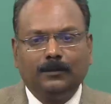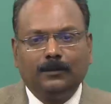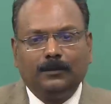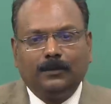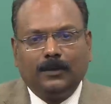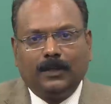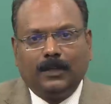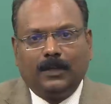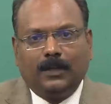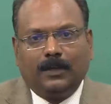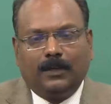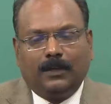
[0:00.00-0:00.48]
to
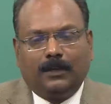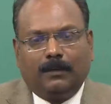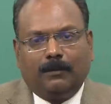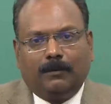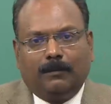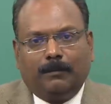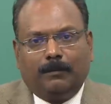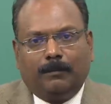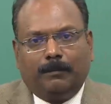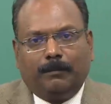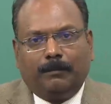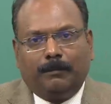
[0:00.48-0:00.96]

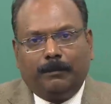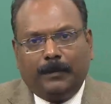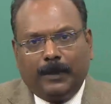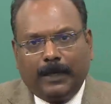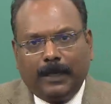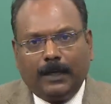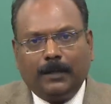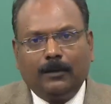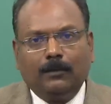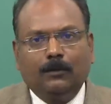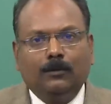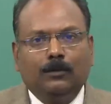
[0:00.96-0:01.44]

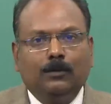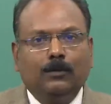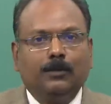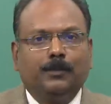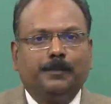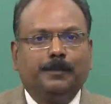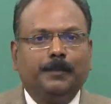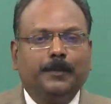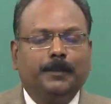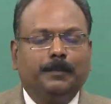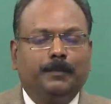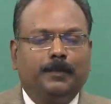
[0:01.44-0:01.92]
make
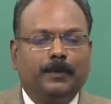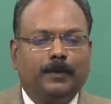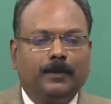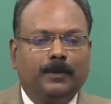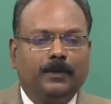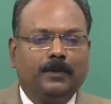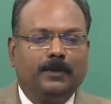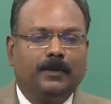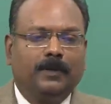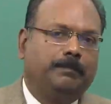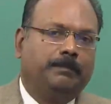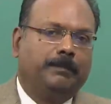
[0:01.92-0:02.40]
those people
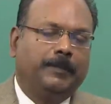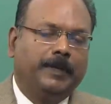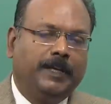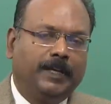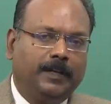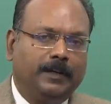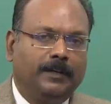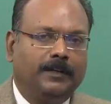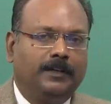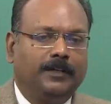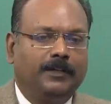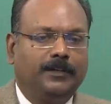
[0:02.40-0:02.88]

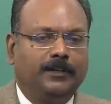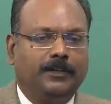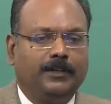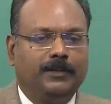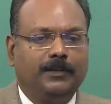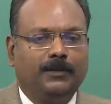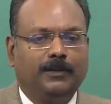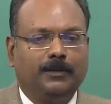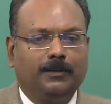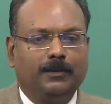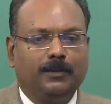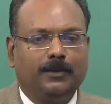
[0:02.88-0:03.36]
pay
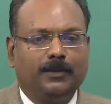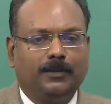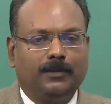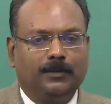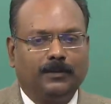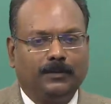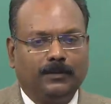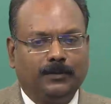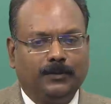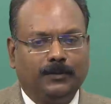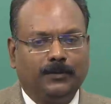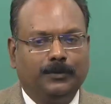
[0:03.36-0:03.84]
attention
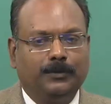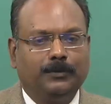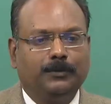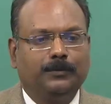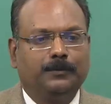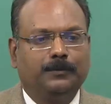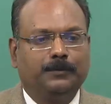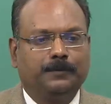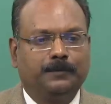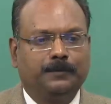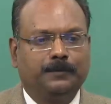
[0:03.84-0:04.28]
towards you.